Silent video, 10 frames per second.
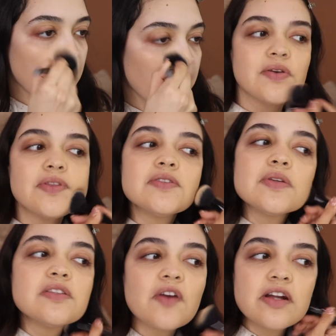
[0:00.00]
So this
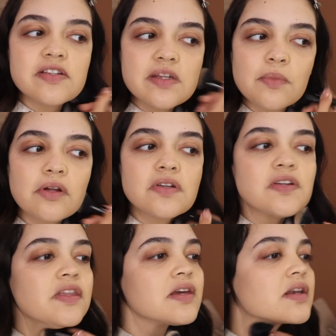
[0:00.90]
one's very similar
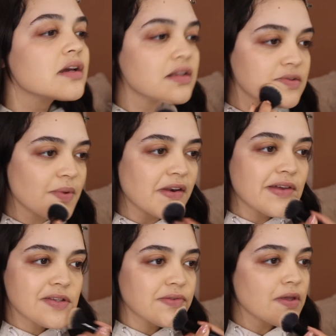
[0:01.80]
to the IT
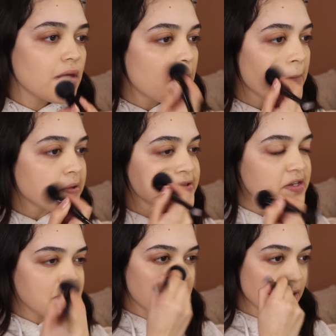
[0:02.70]
Cosmetics
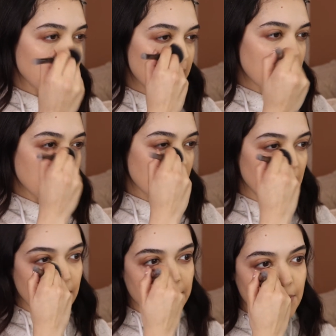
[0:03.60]
CC cream.
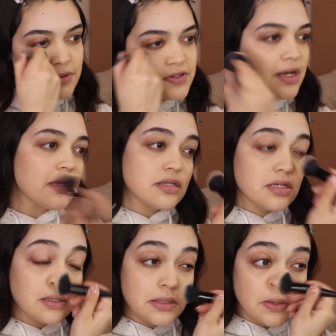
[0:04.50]
People say it's
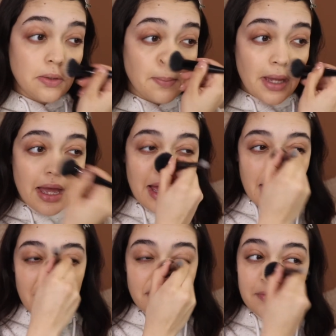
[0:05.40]
a dupe.
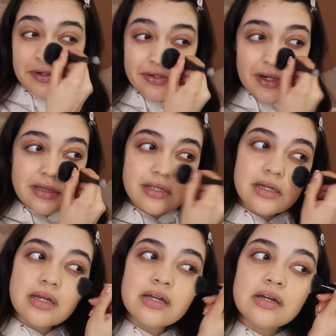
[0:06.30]
I've never tried
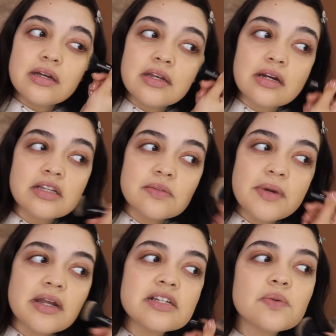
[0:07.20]
the IT
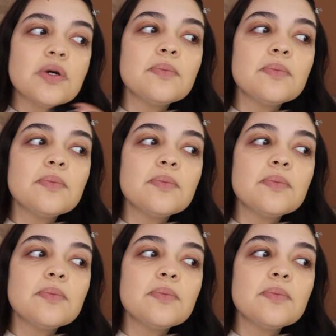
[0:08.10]
Cosmetics one